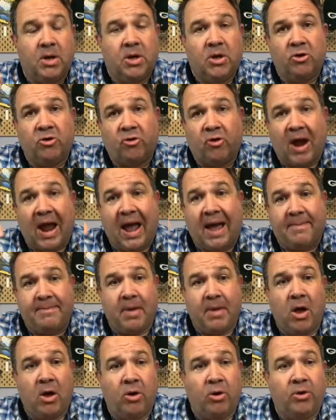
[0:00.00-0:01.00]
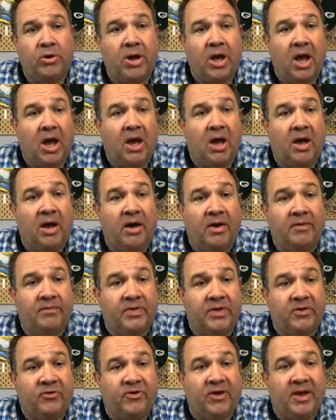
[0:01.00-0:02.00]
crab mode of
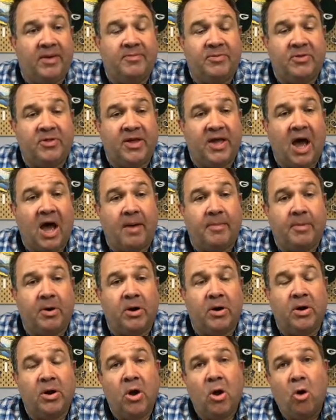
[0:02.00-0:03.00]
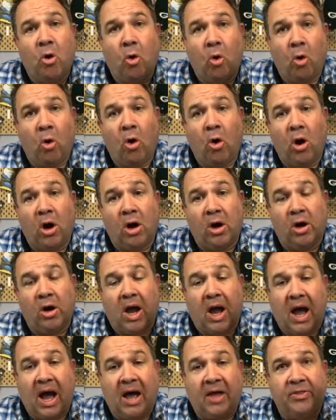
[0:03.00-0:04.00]
the GMC Hummer or
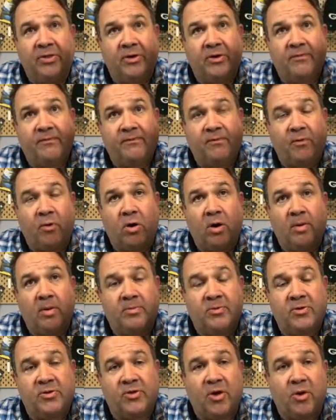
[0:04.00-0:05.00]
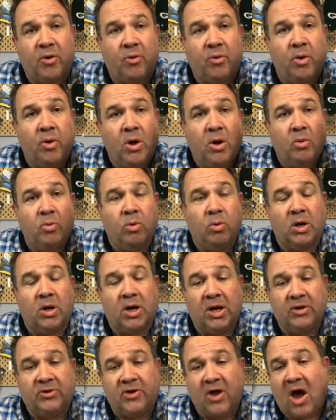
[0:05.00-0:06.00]
other forms. So I want
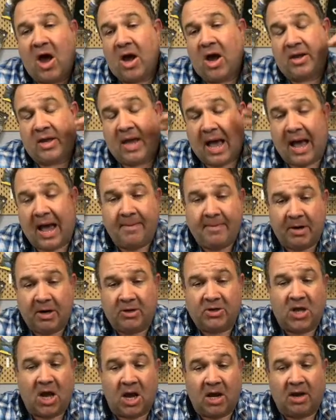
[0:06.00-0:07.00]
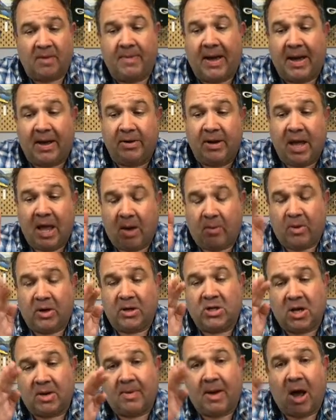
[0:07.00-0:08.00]
to talk about
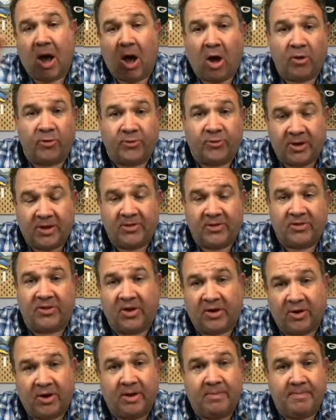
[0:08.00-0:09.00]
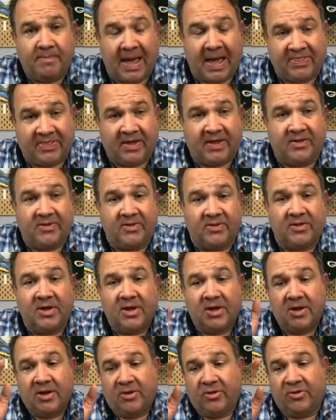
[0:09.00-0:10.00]
alternate steering methods.
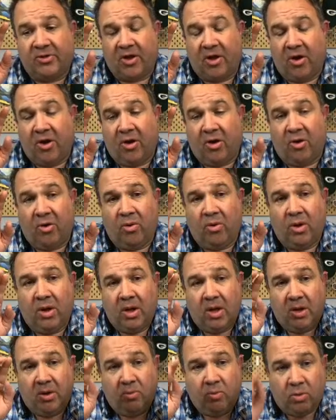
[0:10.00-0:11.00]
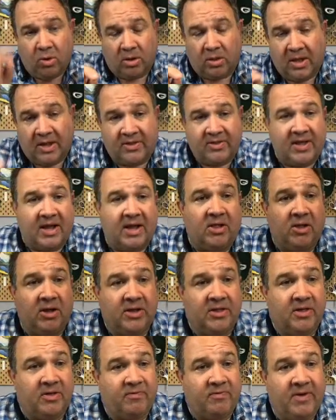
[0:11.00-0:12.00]
So let's take a look at
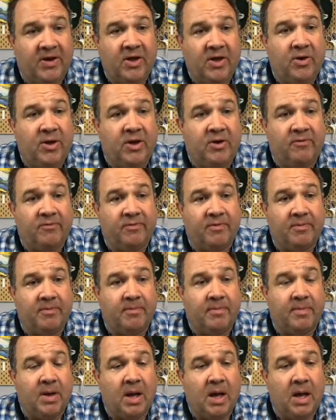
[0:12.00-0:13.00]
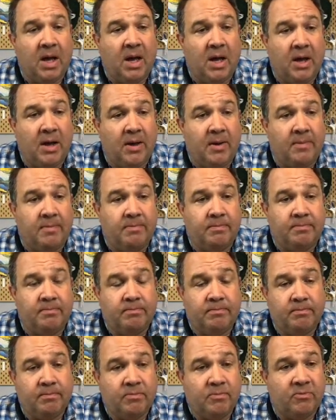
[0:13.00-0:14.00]
this video here from
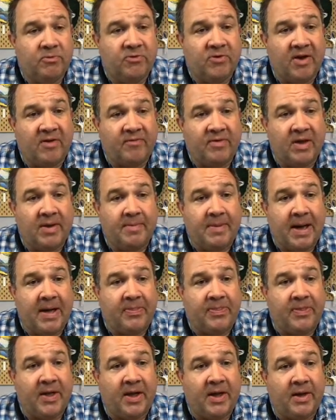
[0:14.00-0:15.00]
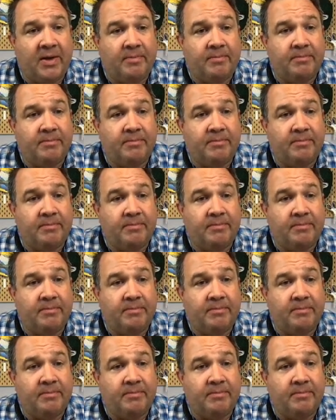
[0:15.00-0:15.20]
Chevy about the